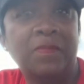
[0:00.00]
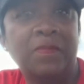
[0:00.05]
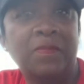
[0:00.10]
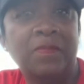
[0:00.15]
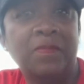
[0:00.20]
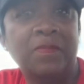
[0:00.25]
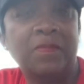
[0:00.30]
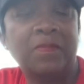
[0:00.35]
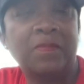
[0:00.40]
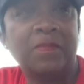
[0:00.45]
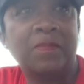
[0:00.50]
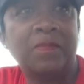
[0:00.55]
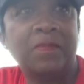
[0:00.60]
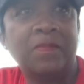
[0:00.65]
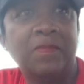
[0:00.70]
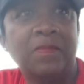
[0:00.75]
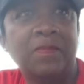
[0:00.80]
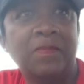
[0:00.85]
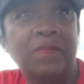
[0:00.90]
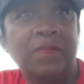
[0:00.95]

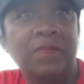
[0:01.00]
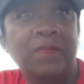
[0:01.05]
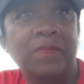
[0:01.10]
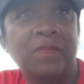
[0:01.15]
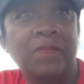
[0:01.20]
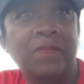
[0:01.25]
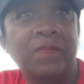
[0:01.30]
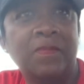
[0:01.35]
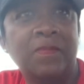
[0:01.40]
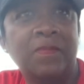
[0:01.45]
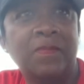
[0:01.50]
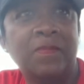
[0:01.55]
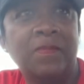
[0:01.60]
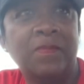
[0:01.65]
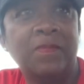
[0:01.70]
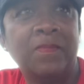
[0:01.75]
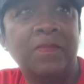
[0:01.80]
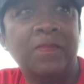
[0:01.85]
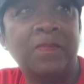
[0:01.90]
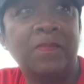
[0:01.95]

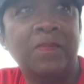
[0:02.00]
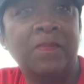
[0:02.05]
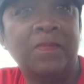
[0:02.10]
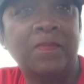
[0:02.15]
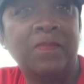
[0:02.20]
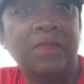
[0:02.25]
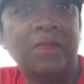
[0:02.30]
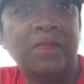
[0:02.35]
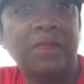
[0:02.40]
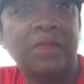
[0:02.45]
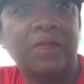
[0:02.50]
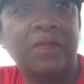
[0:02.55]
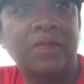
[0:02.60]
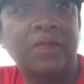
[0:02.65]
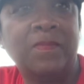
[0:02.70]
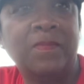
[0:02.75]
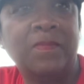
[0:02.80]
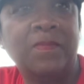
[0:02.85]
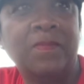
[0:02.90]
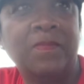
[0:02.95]

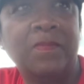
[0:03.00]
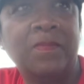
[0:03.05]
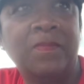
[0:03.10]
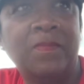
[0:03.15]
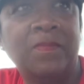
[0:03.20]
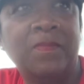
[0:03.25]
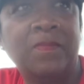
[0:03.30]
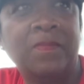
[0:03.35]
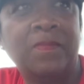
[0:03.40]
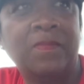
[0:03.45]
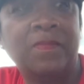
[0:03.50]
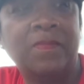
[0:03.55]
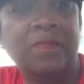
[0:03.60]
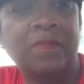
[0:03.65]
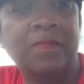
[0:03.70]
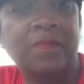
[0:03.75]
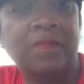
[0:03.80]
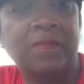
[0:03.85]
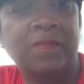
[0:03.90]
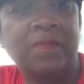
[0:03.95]

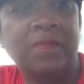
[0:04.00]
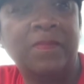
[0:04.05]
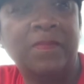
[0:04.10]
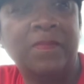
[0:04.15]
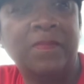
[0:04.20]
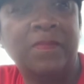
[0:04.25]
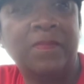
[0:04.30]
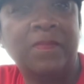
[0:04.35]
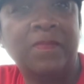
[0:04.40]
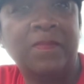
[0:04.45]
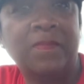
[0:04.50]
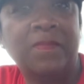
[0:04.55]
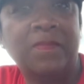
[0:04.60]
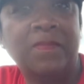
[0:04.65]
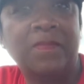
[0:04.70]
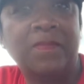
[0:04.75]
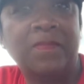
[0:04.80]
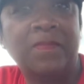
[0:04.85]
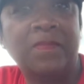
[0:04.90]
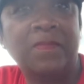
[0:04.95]

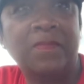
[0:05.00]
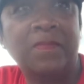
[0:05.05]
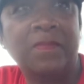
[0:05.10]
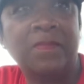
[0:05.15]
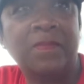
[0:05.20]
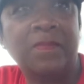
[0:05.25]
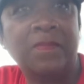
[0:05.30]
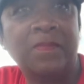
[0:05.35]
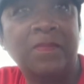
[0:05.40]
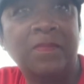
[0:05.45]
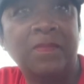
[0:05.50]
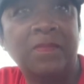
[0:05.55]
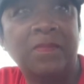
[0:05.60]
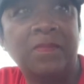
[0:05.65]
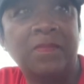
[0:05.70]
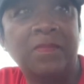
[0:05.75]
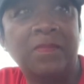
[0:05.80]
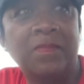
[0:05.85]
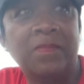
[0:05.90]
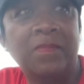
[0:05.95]

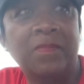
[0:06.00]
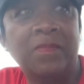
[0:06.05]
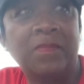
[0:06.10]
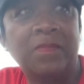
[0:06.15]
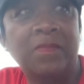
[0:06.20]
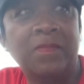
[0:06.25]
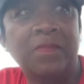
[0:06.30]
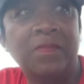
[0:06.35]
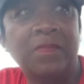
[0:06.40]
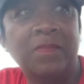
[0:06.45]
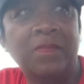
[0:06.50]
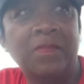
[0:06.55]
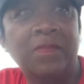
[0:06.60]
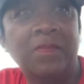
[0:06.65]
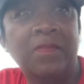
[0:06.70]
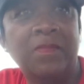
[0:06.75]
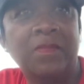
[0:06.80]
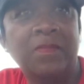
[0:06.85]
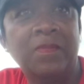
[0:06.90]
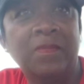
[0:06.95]

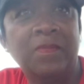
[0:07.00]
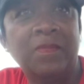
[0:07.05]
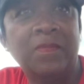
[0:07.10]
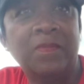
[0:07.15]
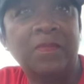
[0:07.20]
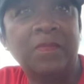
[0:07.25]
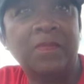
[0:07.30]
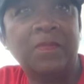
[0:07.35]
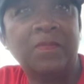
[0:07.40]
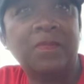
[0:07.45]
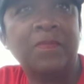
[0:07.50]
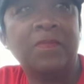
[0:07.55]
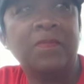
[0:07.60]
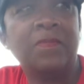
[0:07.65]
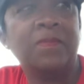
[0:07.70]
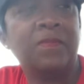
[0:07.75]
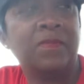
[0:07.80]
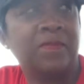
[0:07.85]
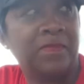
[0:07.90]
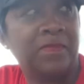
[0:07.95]
No words are spoken by the person on screen.